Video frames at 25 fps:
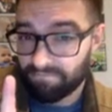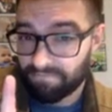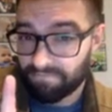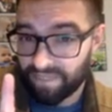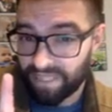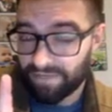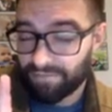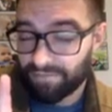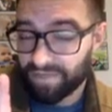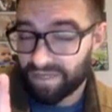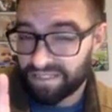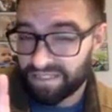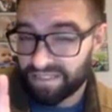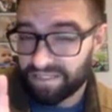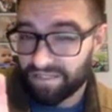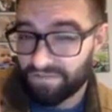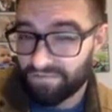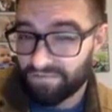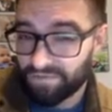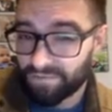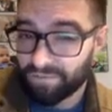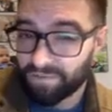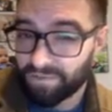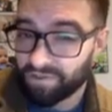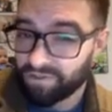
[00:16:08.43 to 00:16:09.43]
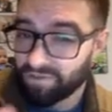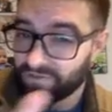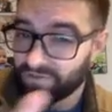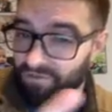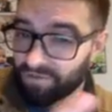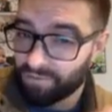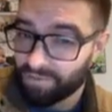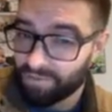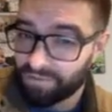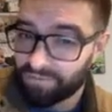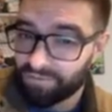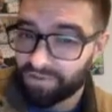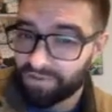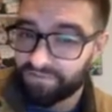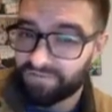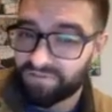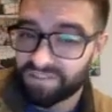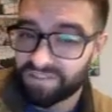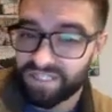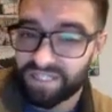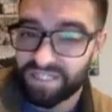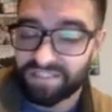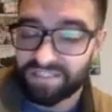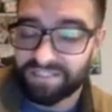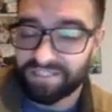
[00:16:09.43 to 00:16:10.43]
That might sound familiar from our previous
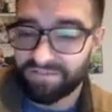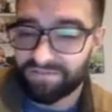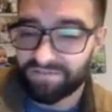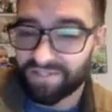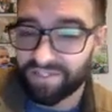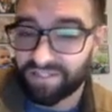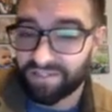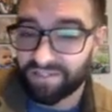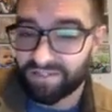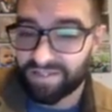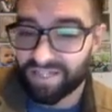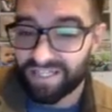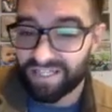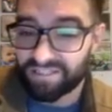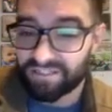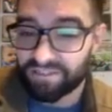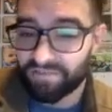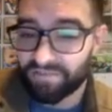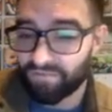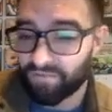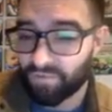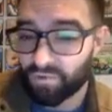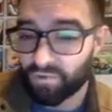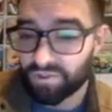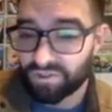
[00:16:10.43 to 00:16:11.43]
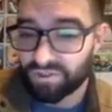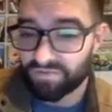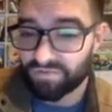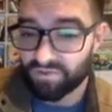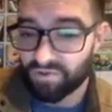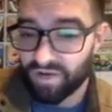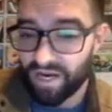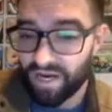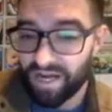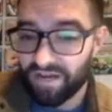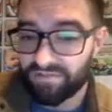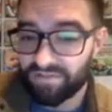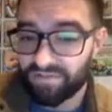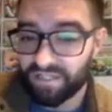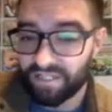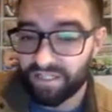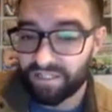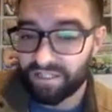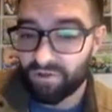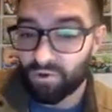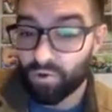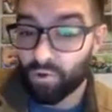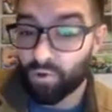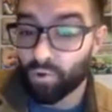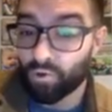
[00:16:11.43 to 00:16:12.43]
activity. That's the force of
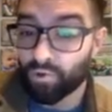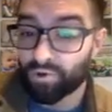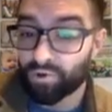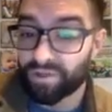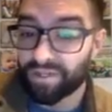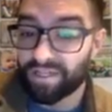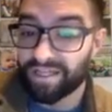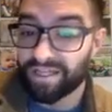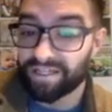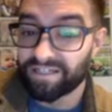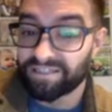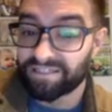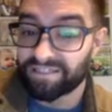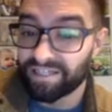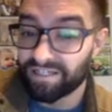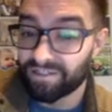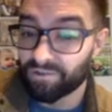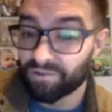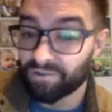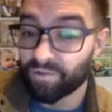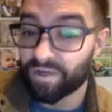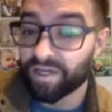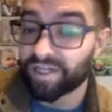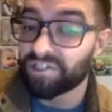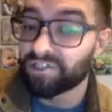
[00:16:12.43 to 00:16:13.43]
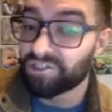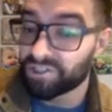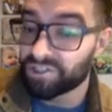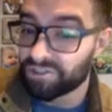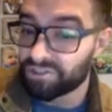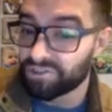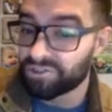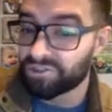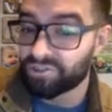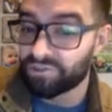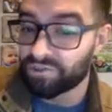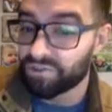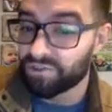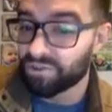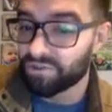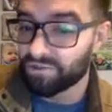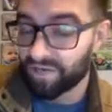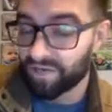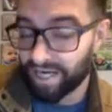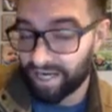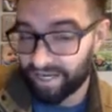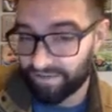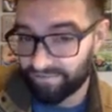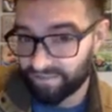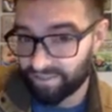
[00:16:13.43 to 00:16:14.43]
gravity, or the acceleration due to
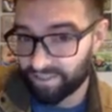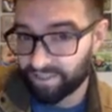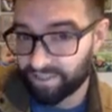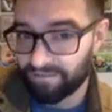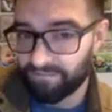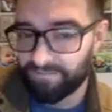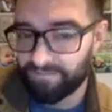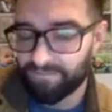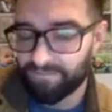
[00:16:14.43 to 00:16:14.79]
gravity.